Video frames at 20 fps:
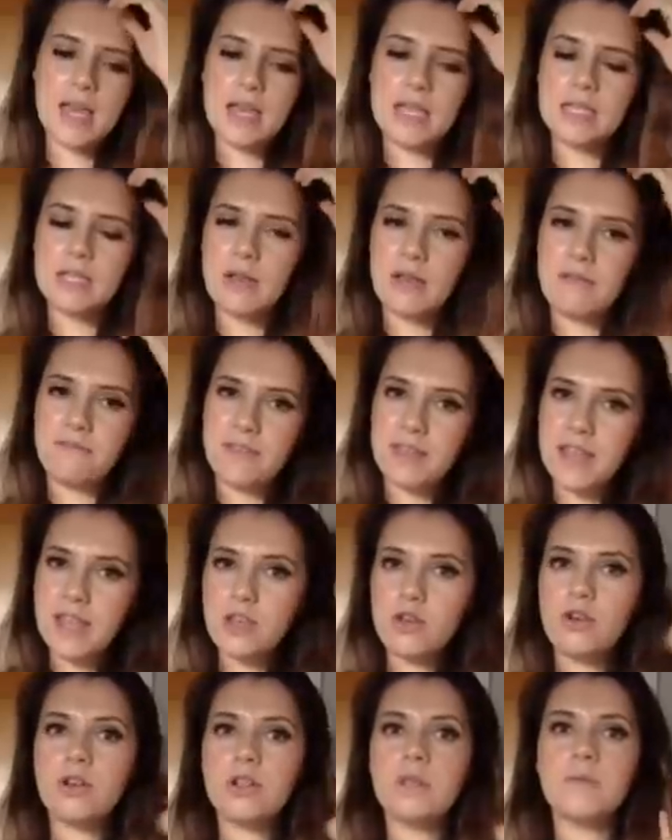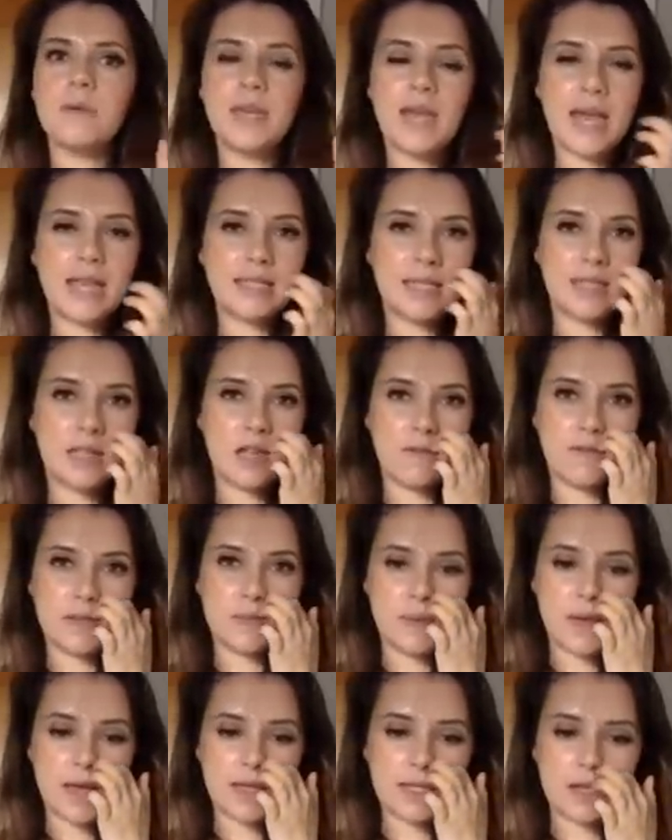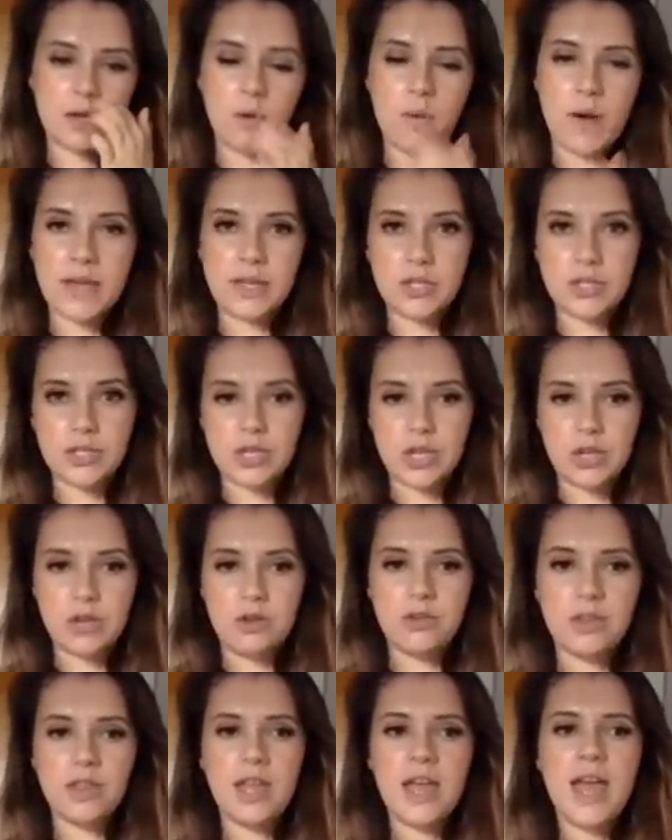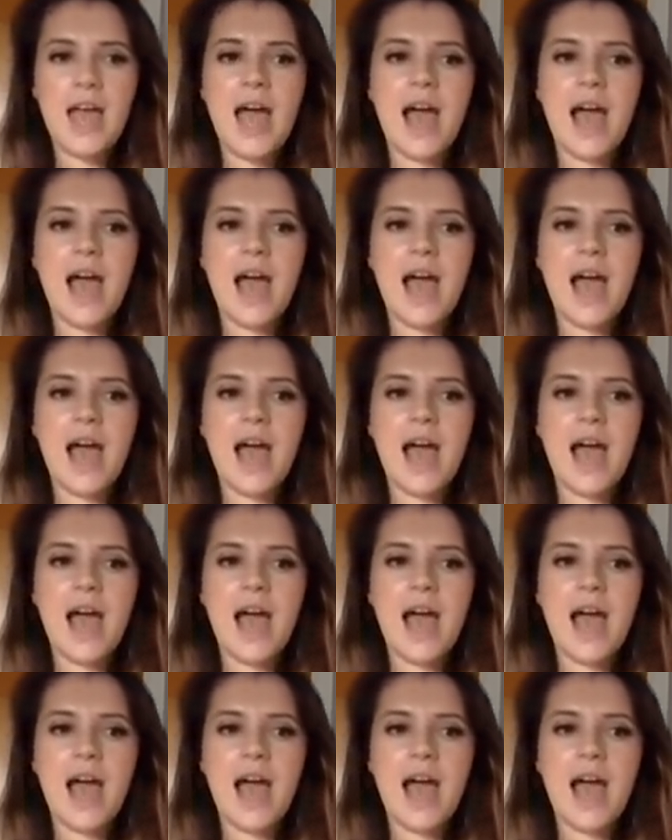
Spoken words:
So I feel like you're going to be getting to know this person quite soon.